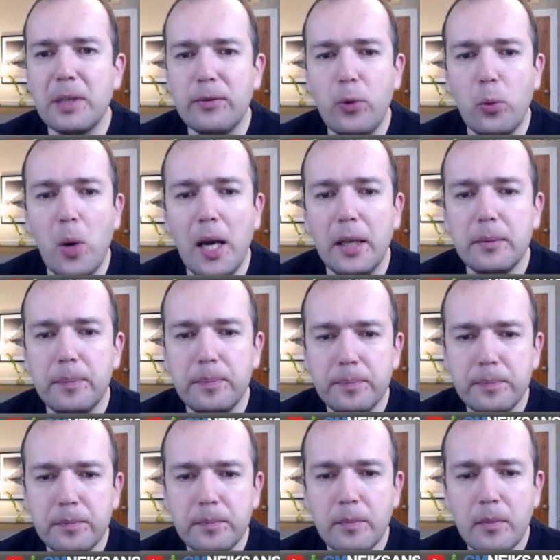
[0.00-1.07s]
for white.
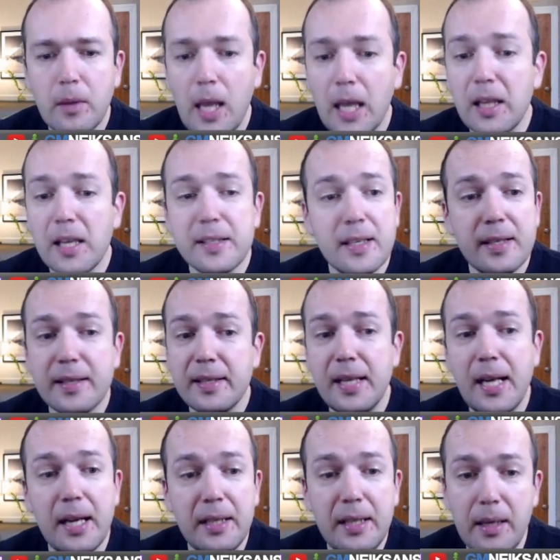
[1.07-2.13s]
At least this is the
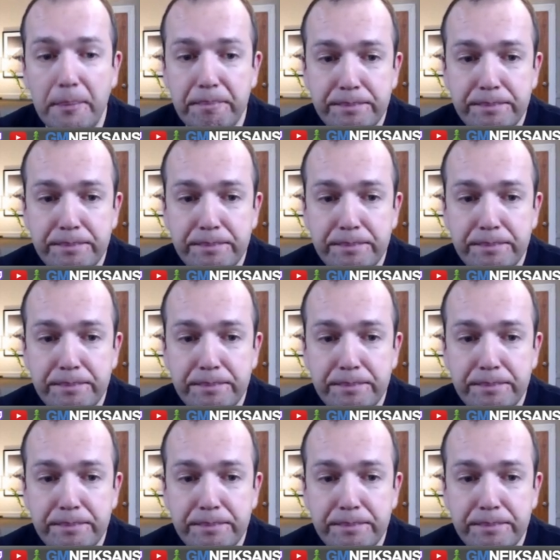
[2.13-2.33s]
idea.